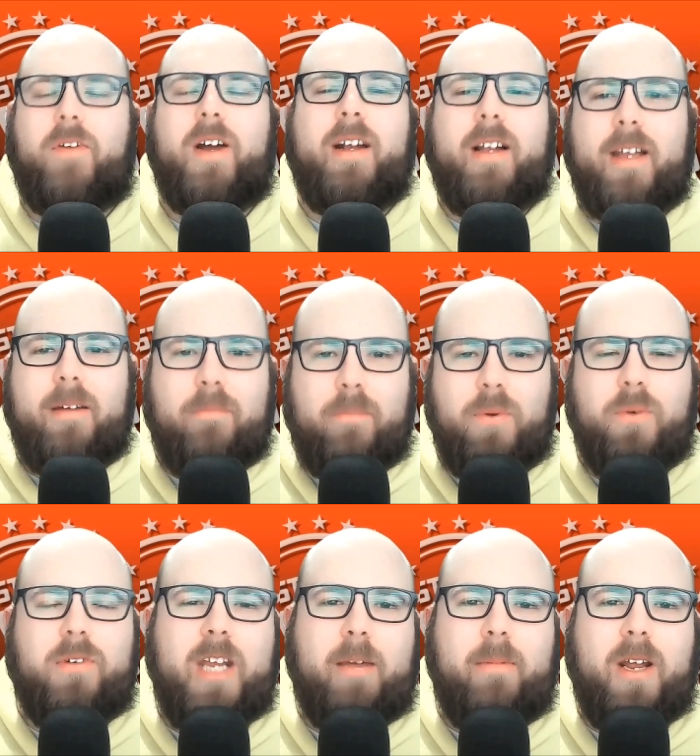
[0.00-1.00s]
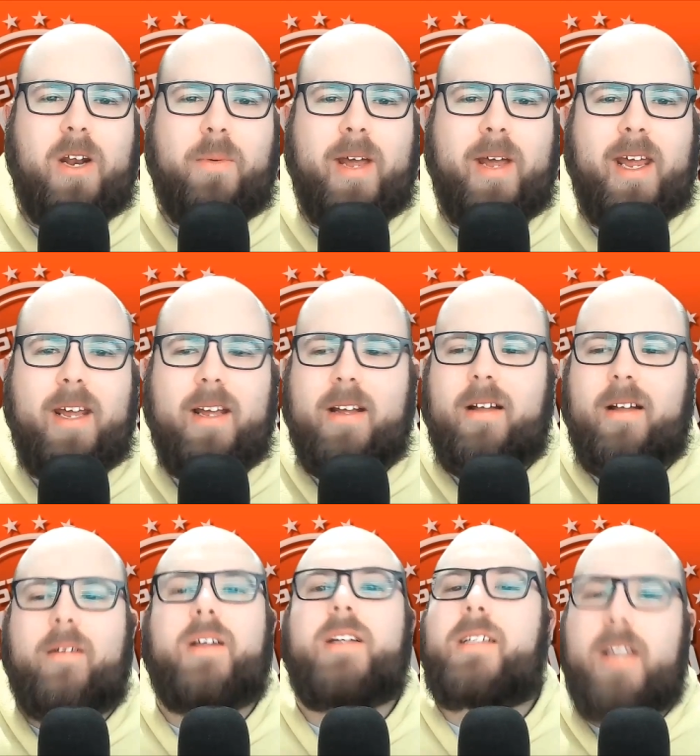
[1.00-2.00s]
finally put Damien away,
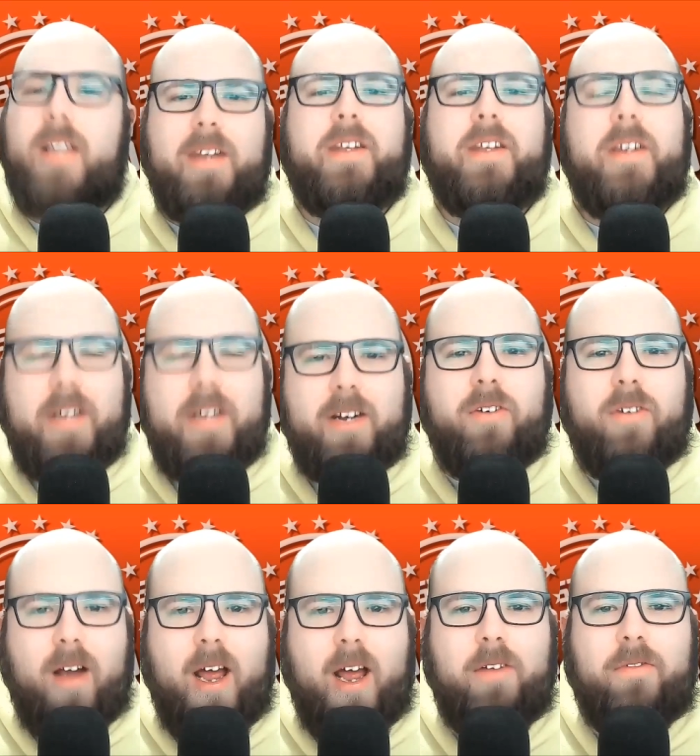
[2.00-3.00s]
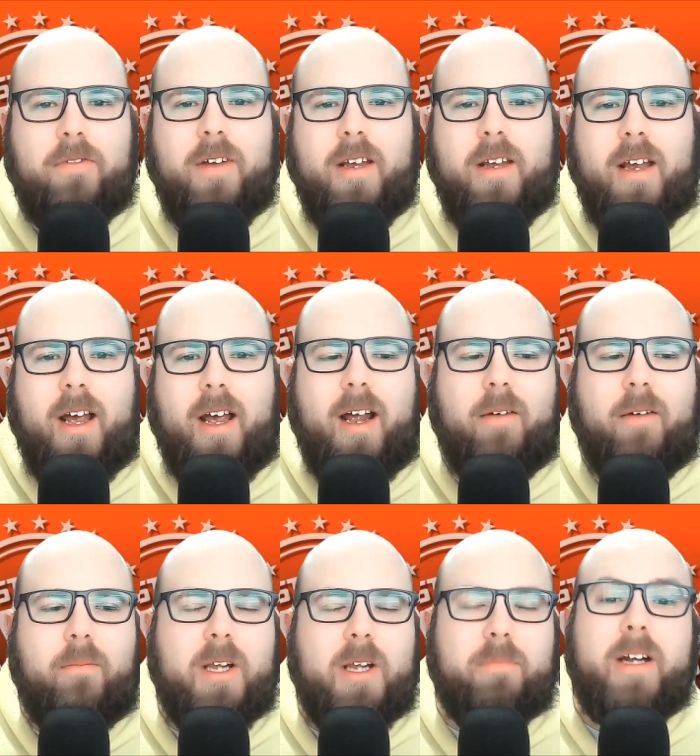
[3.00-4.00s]
Santa did arrive, um,
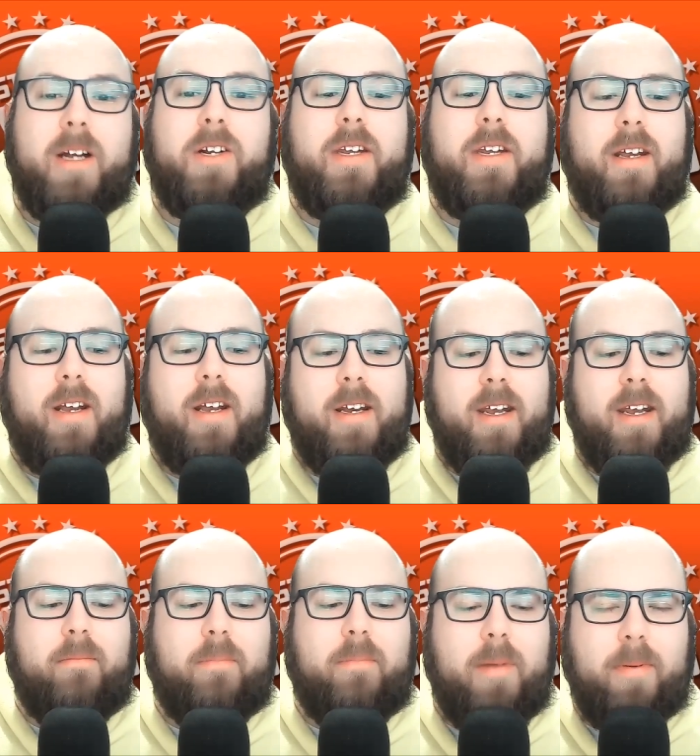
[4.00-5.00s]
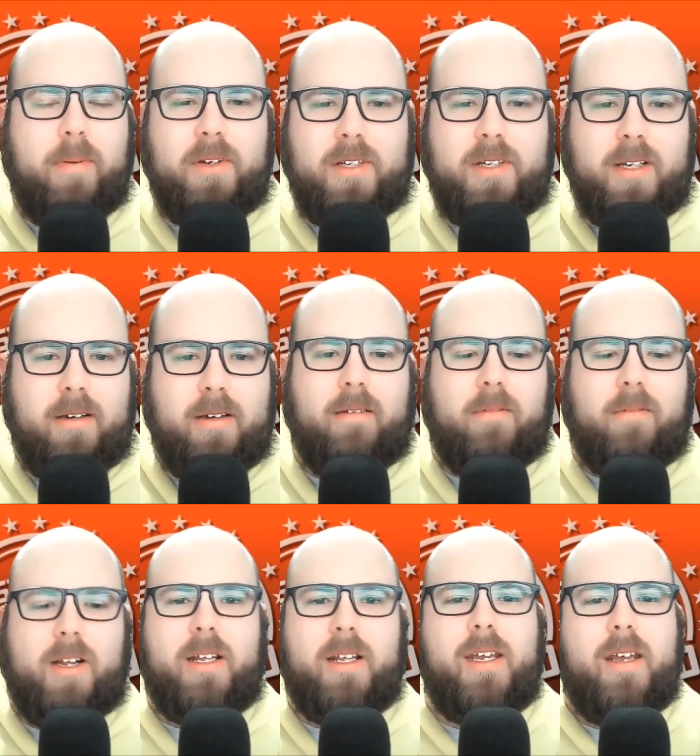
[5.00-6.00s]
as much to, to people's
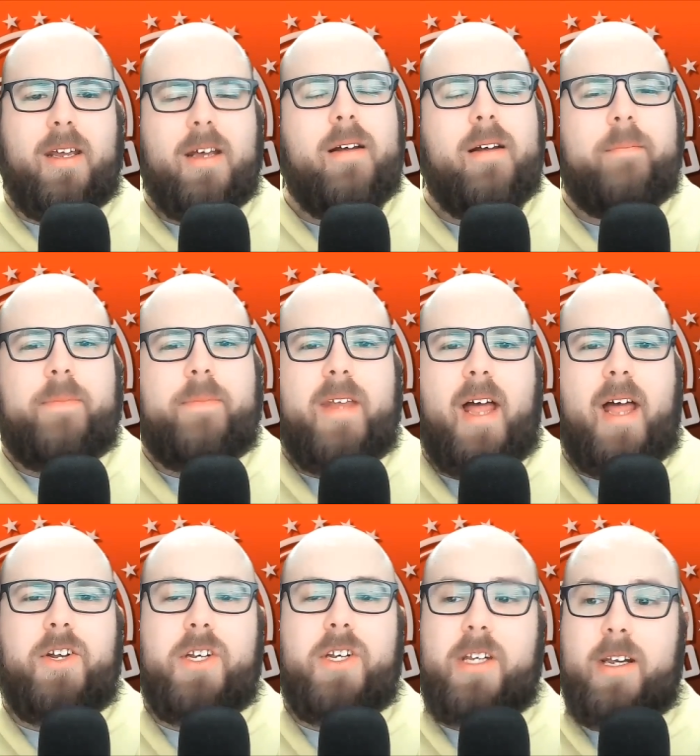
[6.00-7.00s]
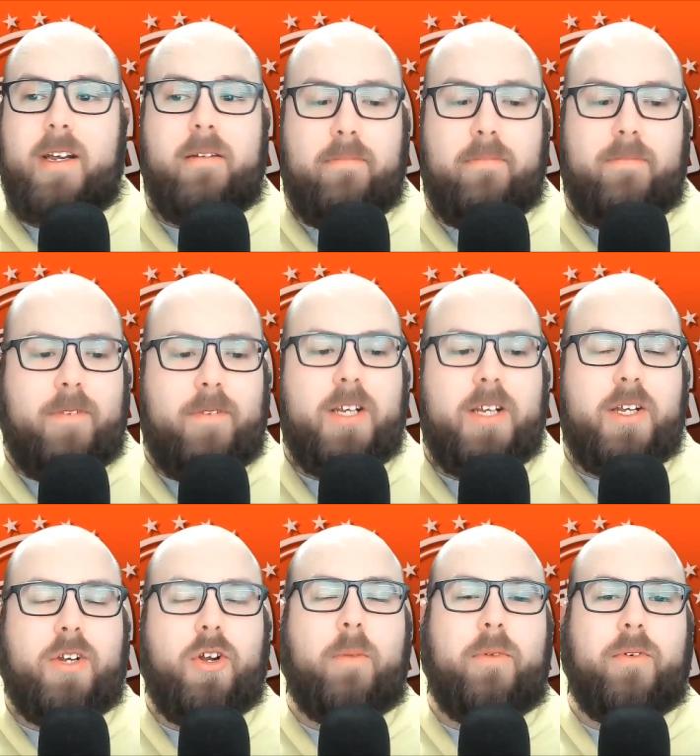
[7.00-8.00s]
glee and just to just to
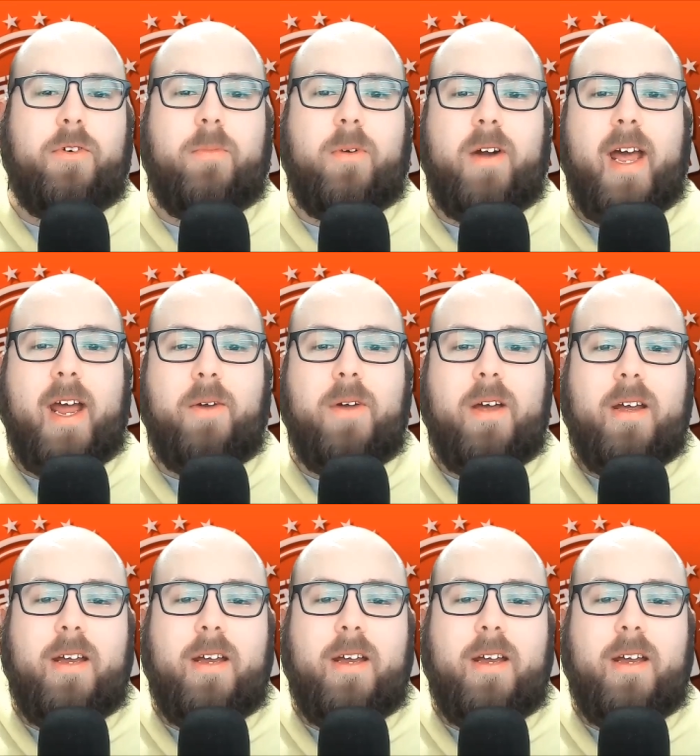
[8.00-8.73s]
stop the rumor now,